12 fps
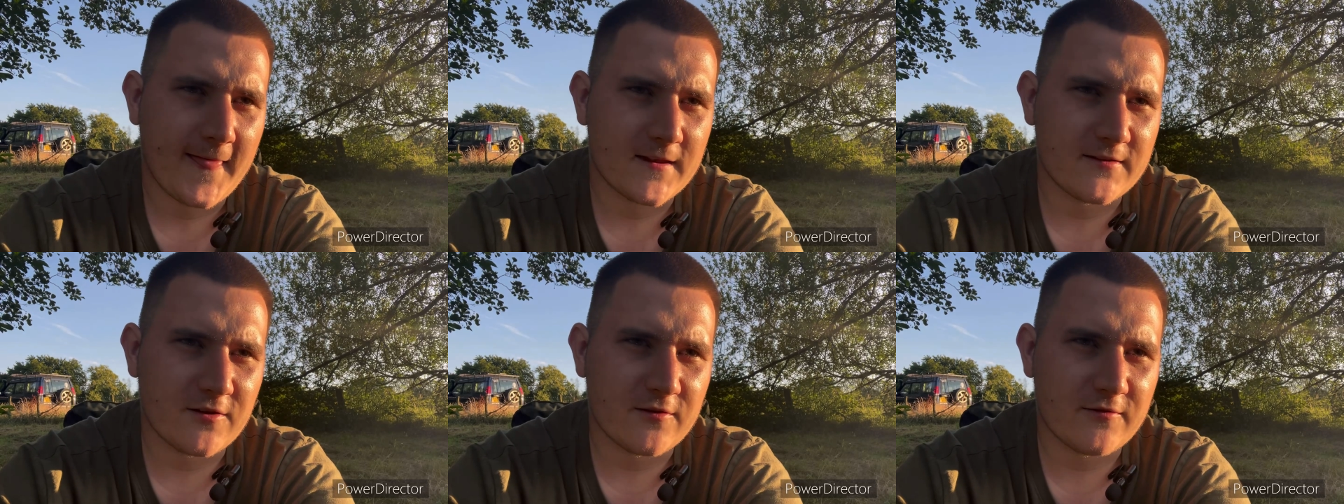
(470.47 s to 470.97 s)

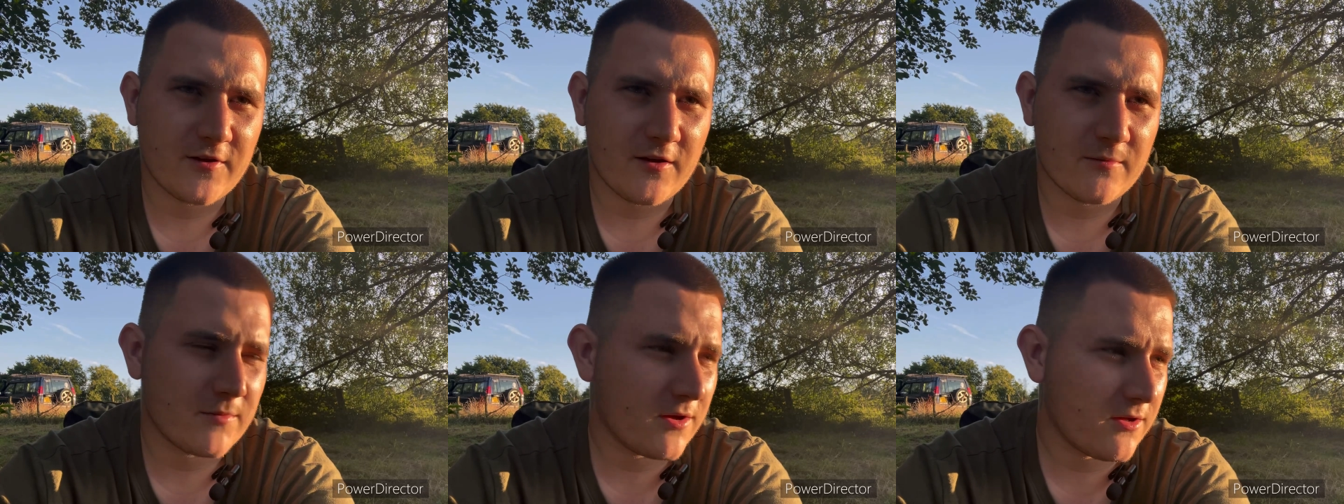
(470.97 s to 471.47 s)
So
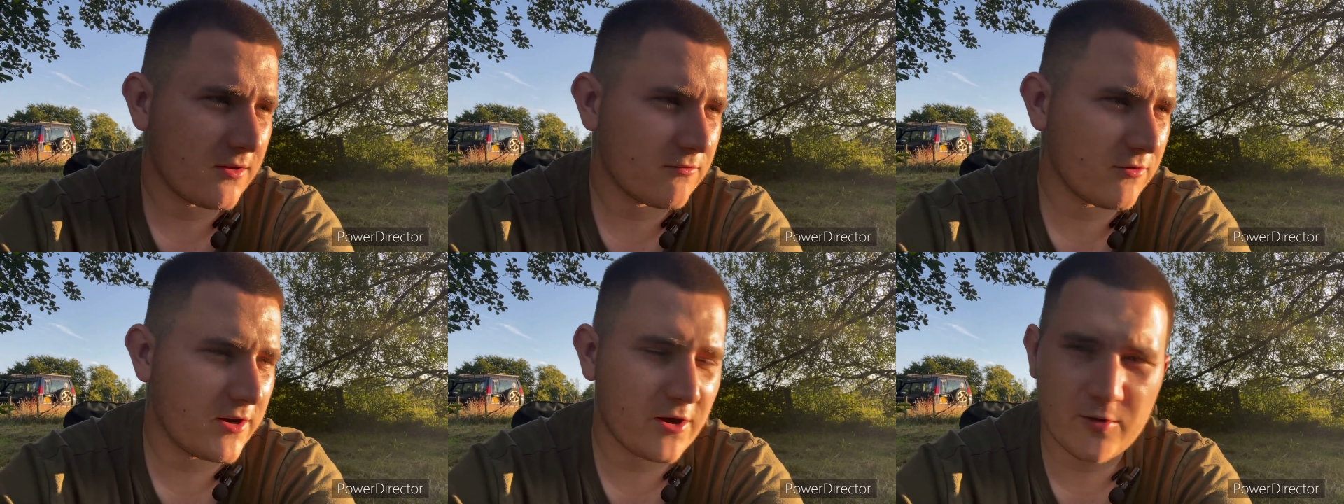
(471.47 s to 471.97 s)
I'm
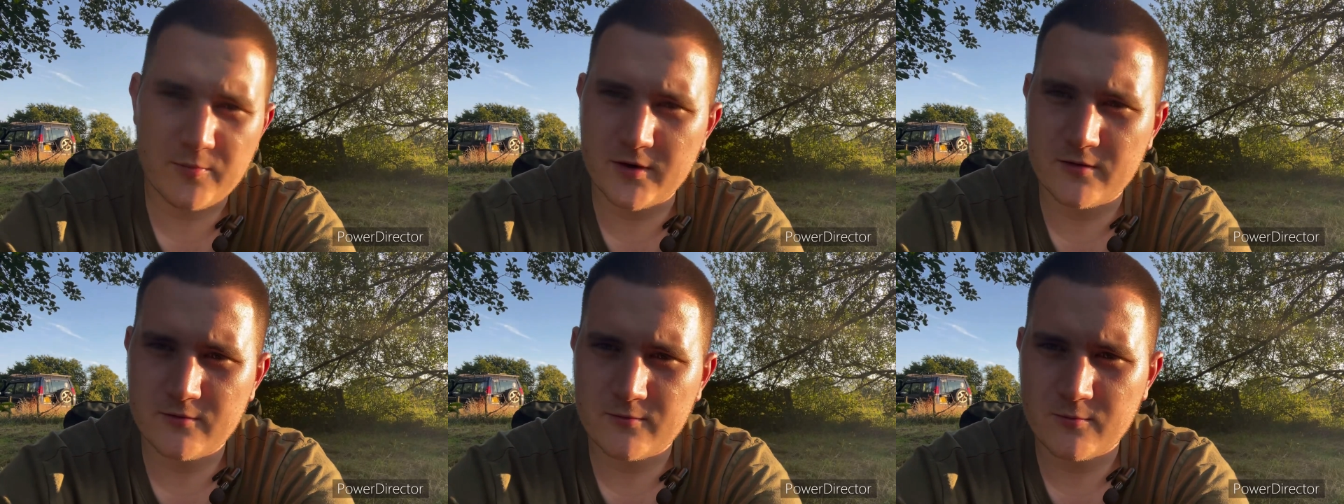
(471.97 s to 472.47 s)
really hoping,
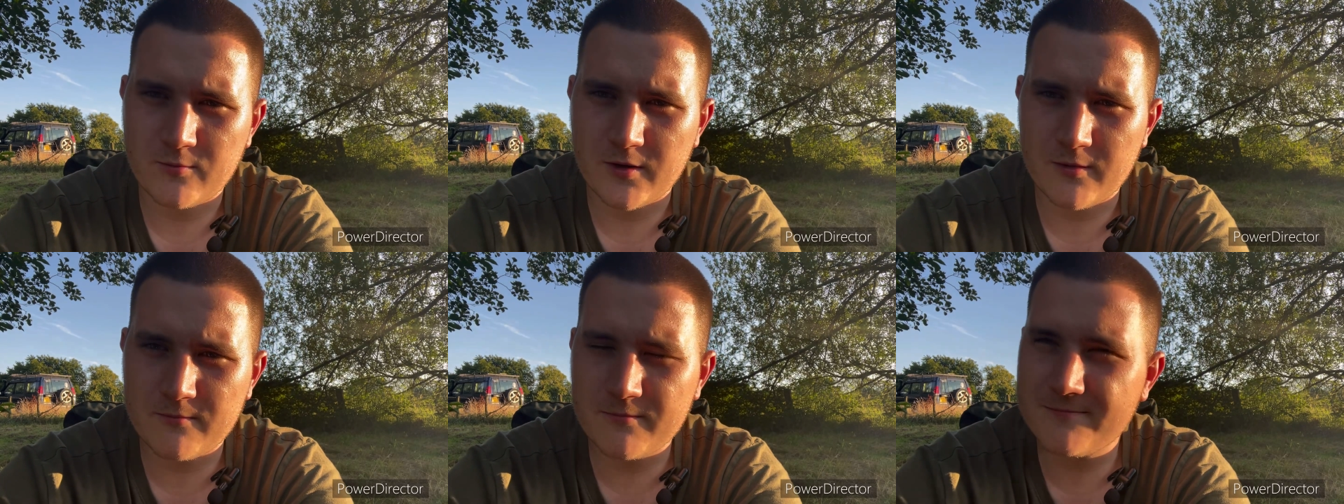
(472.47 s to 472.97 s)

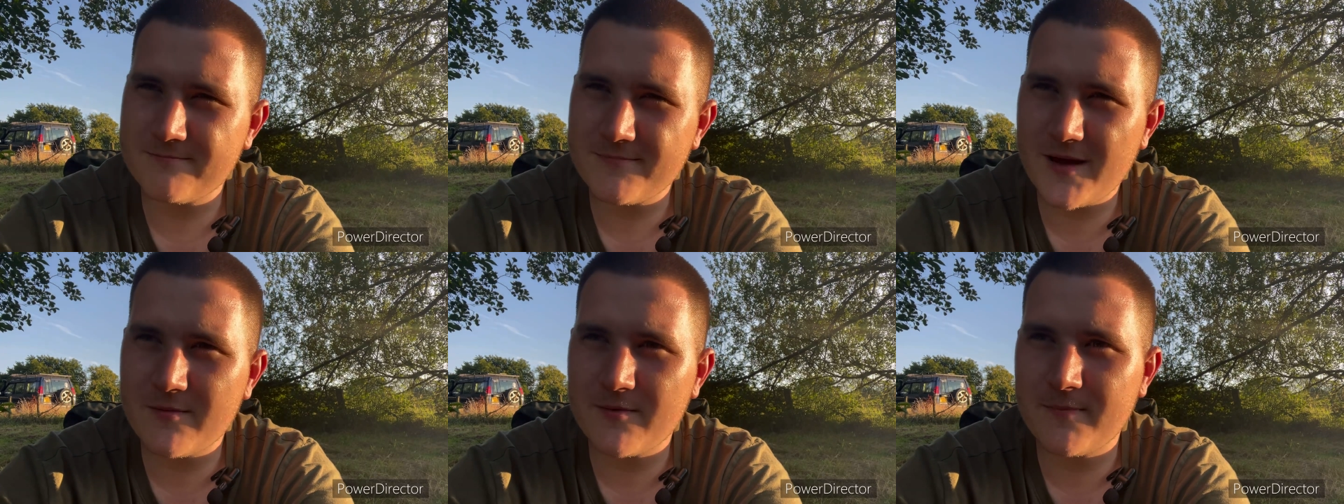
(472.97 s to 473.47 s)
well,
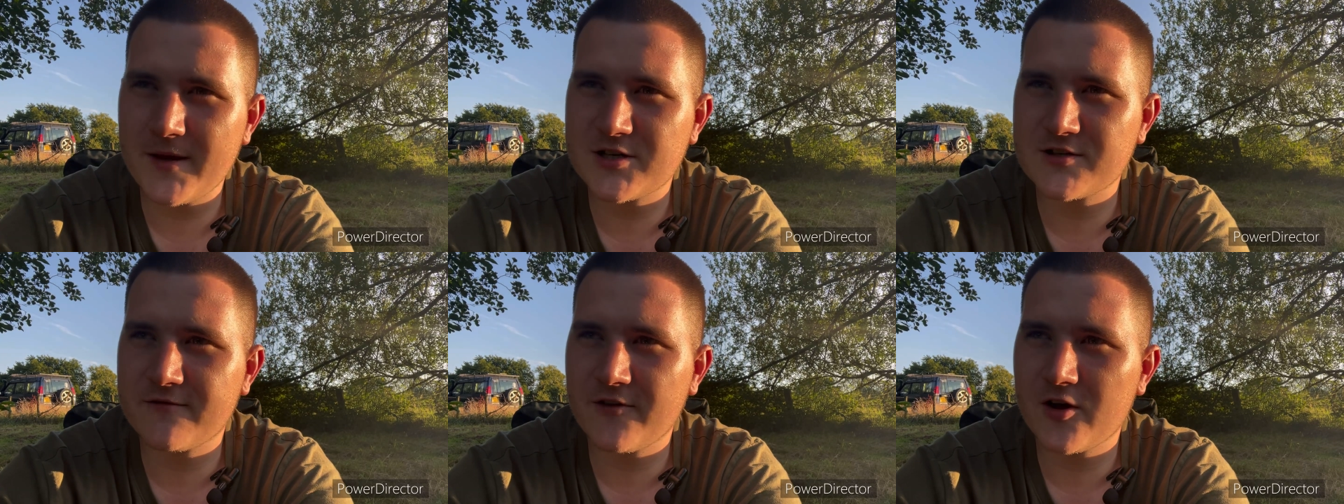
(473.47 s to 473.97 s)
maybe pinch a
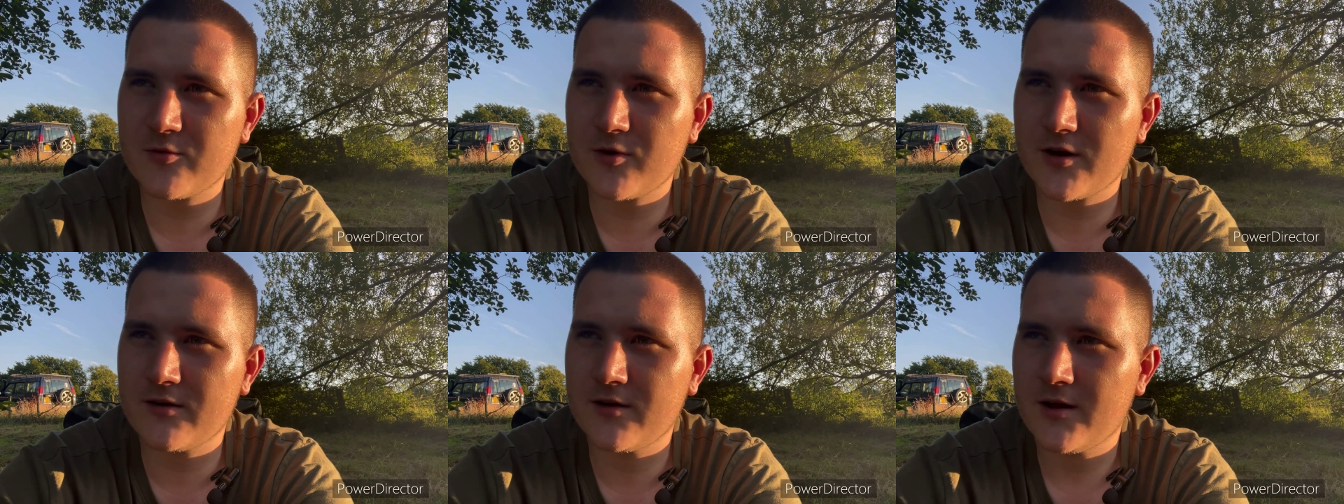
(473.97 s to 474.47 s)
third
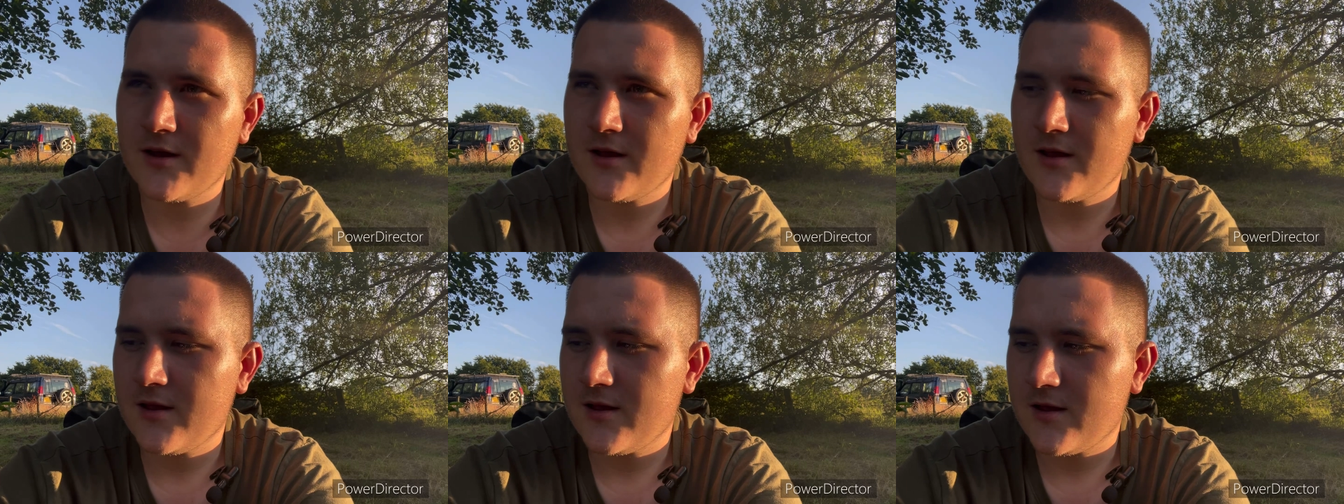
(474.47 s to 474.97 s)
one,
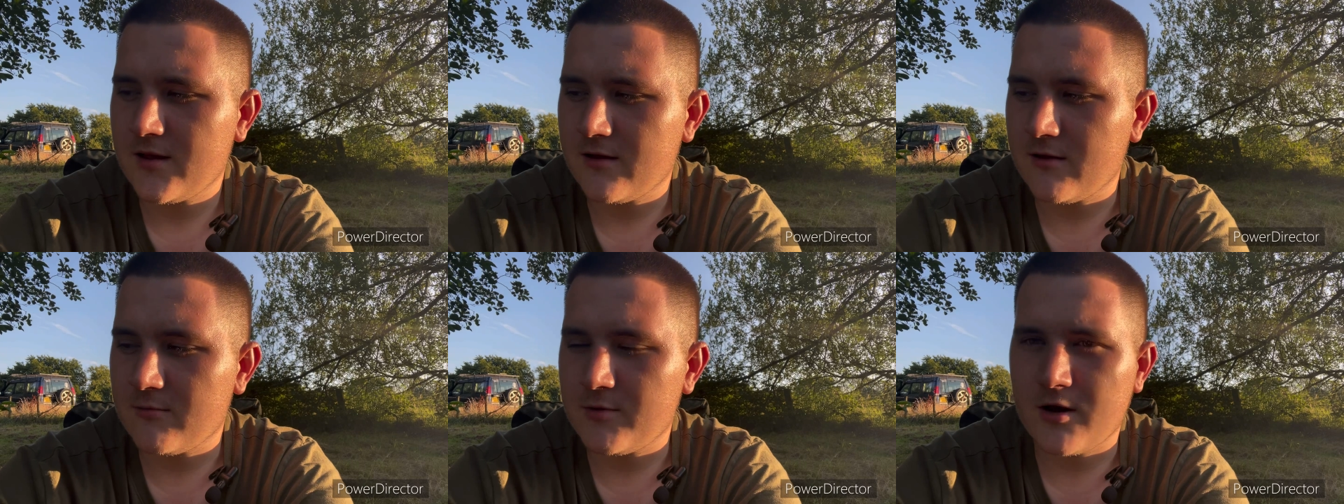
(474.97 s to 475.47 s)

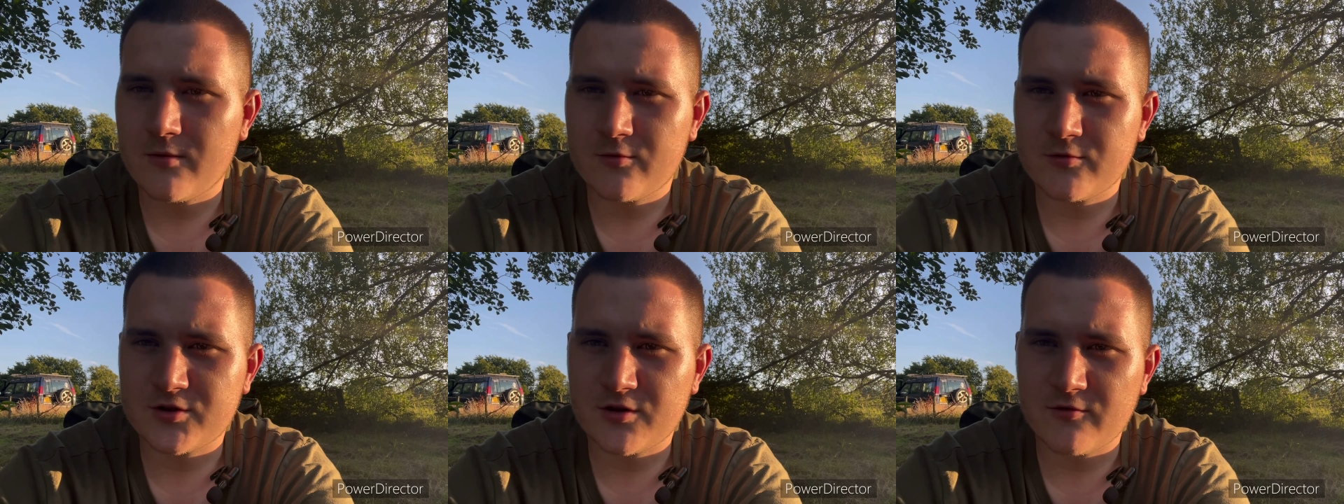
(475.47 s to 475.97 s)
but I'm
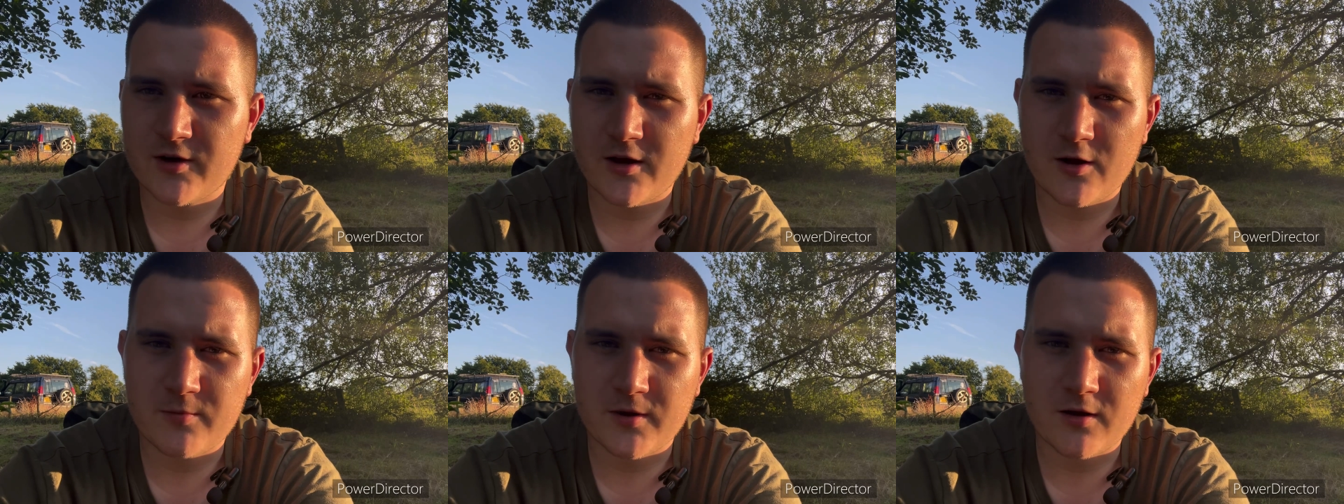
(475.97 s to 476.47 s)
also really
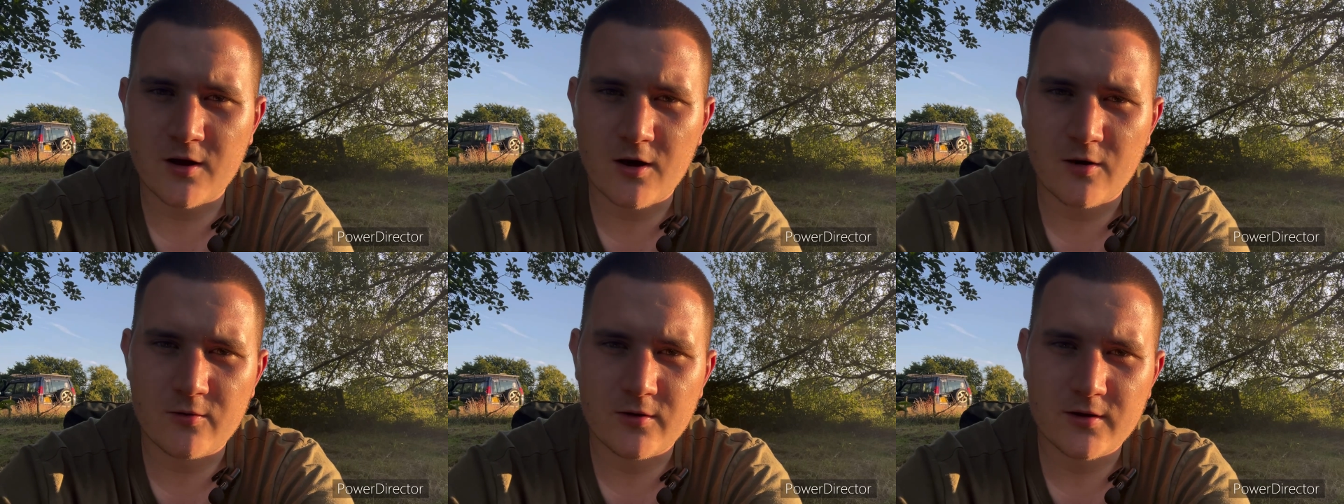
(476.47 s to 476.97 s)
hoping
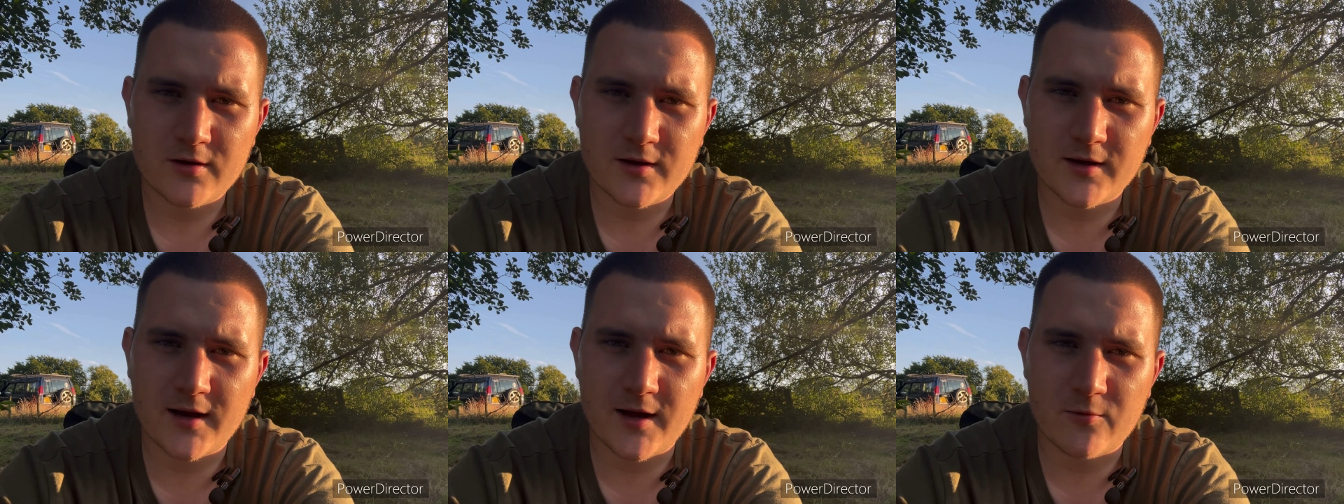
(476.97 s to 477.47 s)
Carl
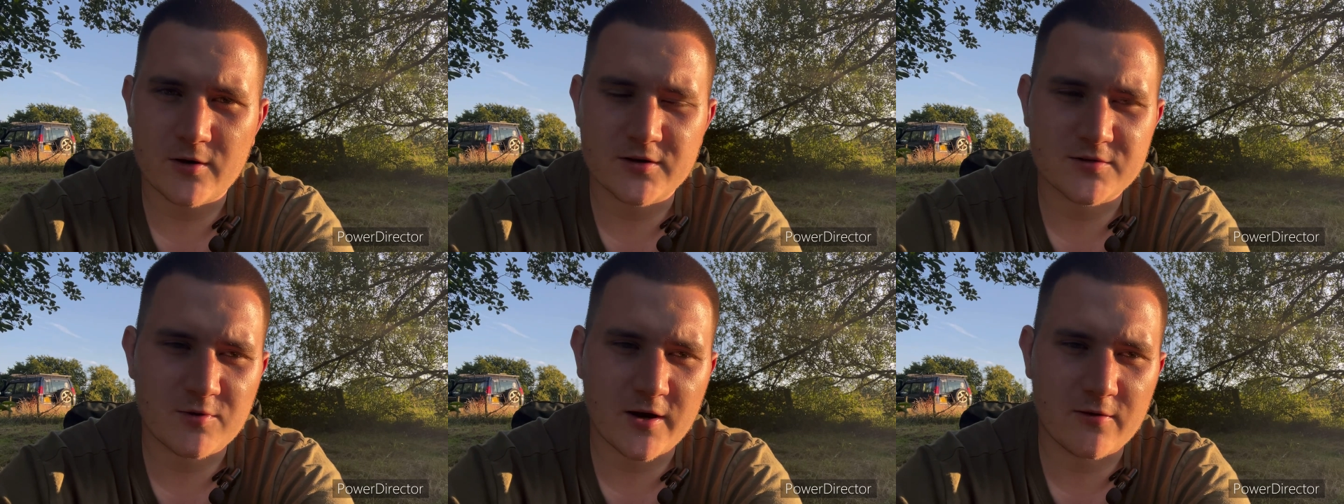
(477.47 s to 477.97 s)
can net one as
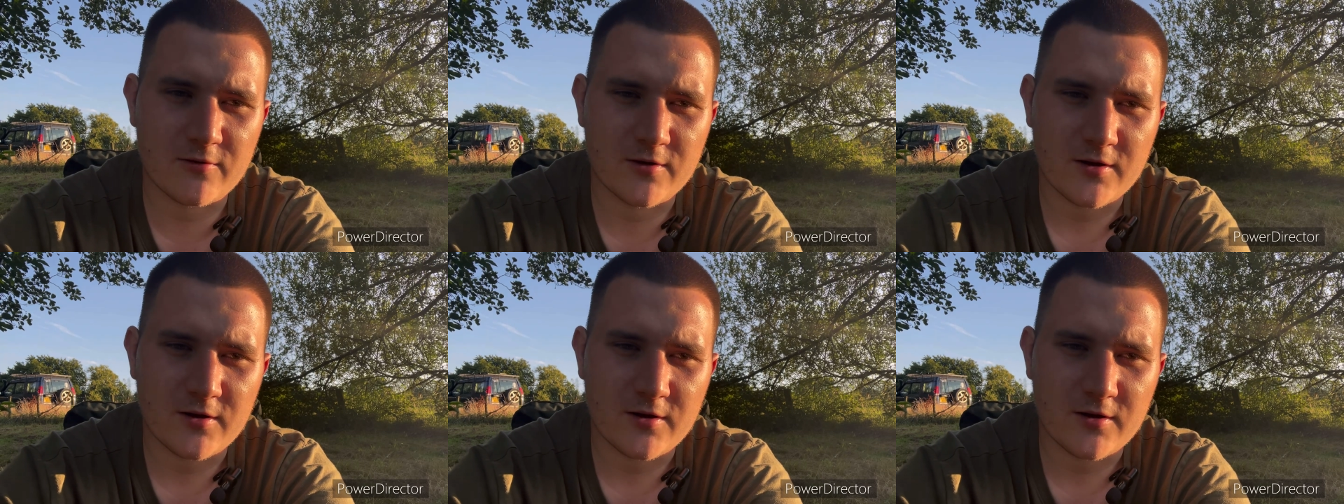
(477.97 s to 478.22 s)
well.